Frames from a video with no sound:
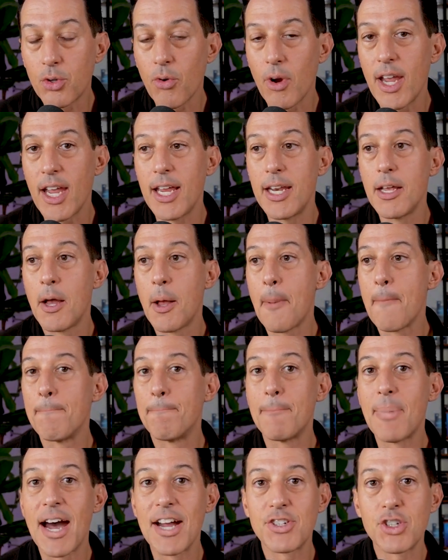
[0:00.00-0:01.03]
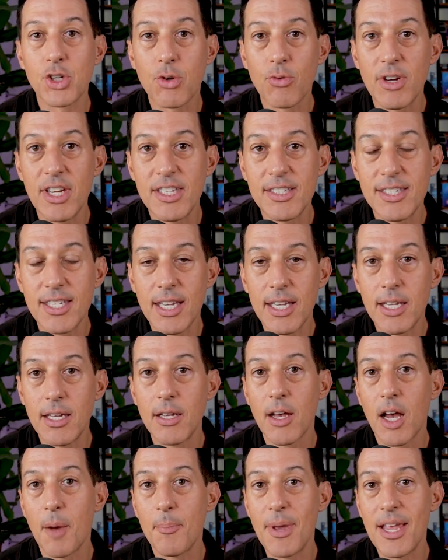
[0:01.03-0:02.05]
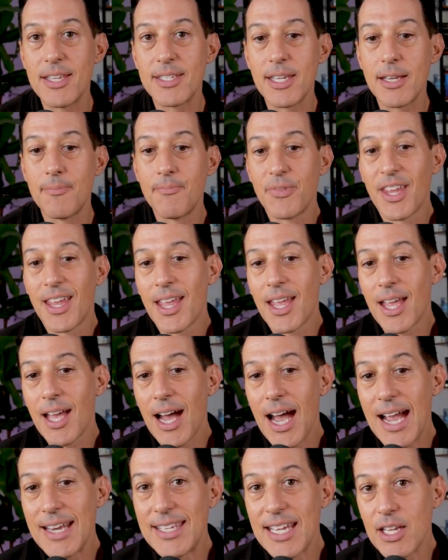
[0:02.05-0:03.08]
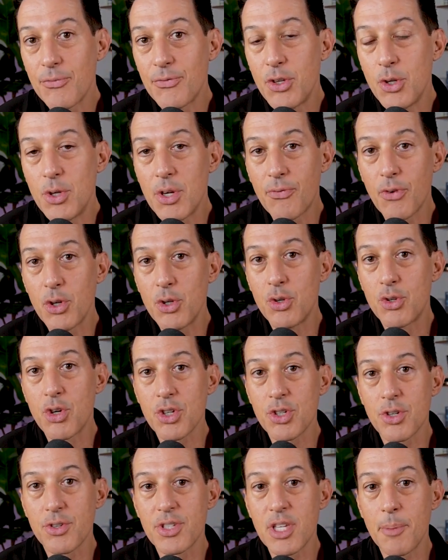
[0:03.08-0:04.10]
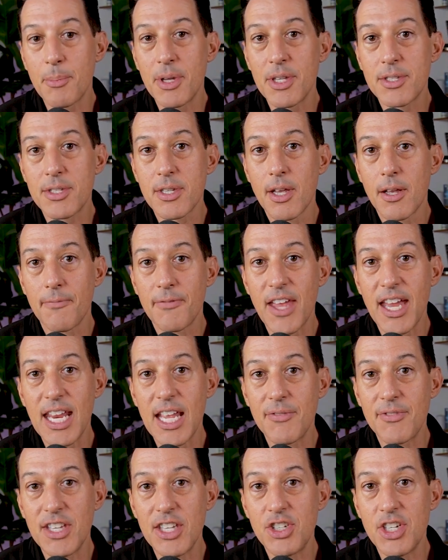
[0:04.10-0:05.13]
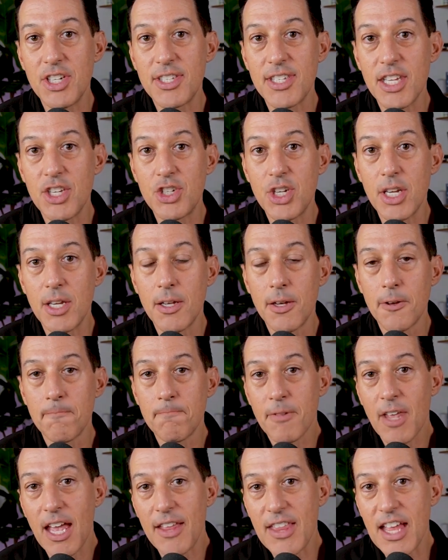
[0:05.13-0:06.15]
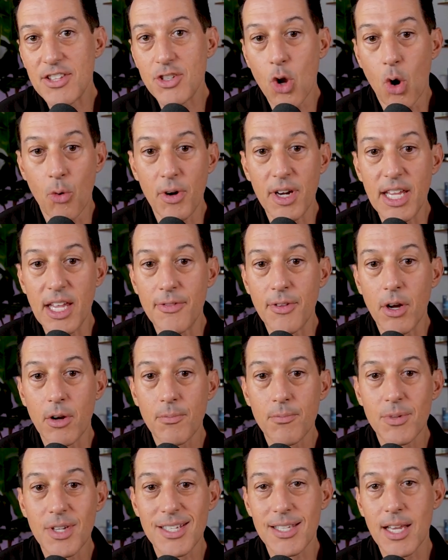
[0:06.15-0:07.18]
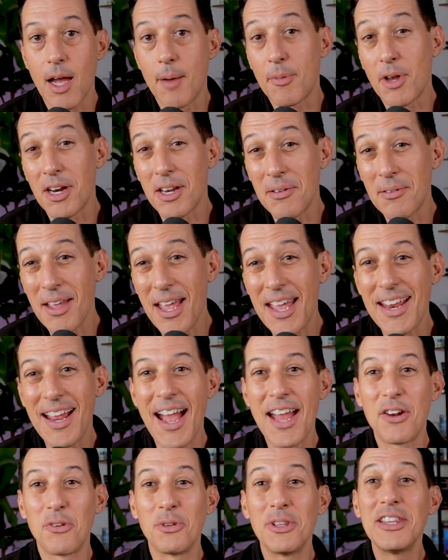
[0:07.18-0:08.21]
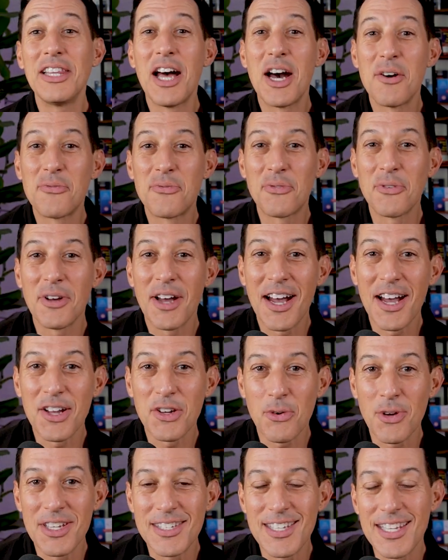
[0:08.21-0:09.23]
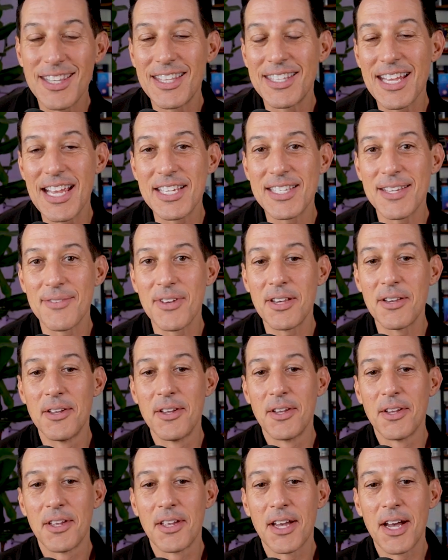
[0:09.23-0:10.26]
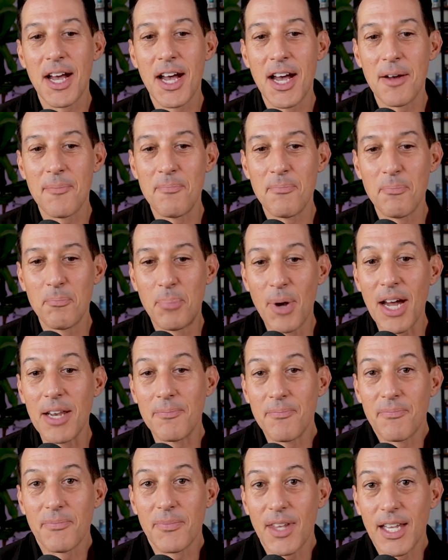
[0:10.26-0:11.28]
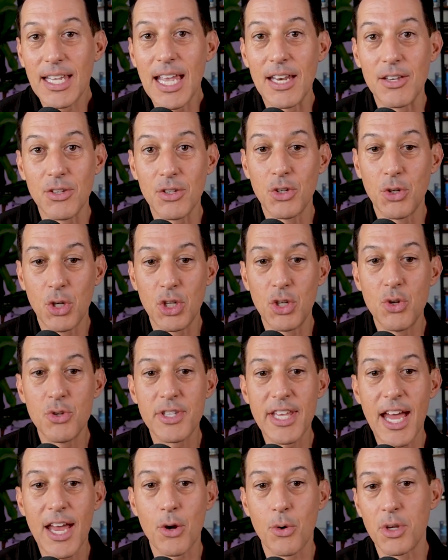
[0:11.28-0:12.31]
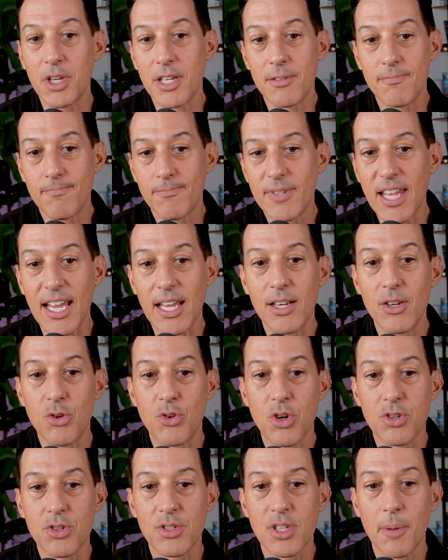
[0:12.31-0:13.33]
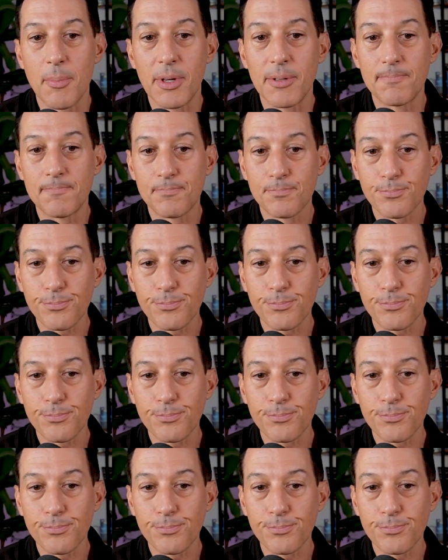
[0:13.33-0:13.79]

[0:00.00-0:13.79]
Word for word: grade matcha green tea, amazing. I take a few different nutritional supplements that have E G C G, and that's already in there because I'm not, and I don't love uh, green tea, the taste of it. Um, but again, you could use that, or you can take a nutritional supplement.